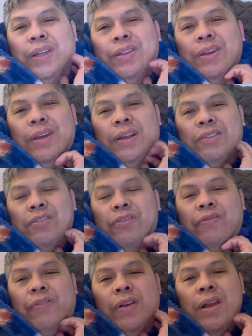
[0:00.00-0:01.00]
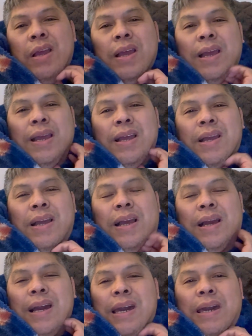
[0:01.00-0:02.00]
ideas of
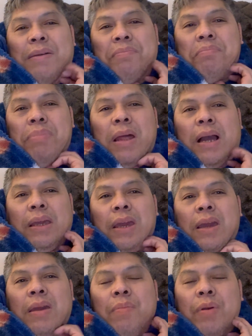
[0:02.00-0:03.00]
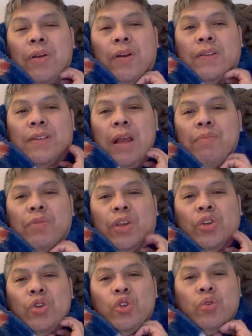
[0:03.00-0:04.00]
blogging, because
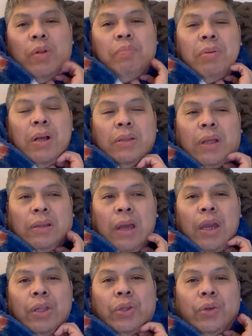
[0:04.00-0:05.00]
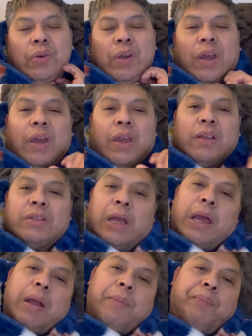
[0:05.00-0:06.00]
the usual blog that I do is
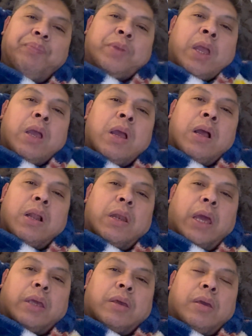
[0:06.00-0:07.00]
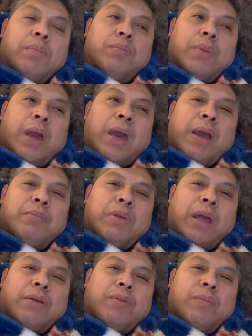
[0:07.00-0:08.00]
like
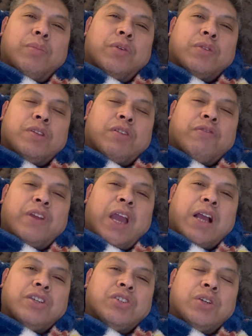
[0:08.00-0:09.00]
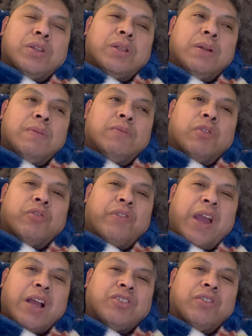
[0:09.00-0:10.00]
music reaction or
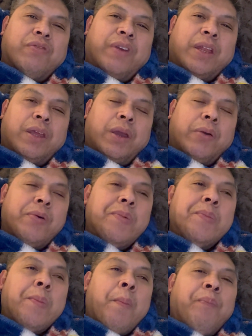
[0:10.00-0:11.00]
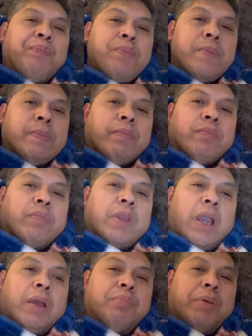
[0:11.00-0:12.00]
reaction video,
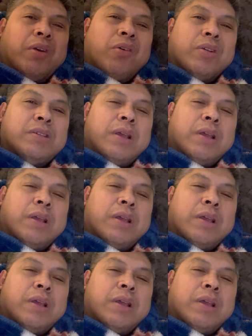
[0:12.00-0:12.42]
and because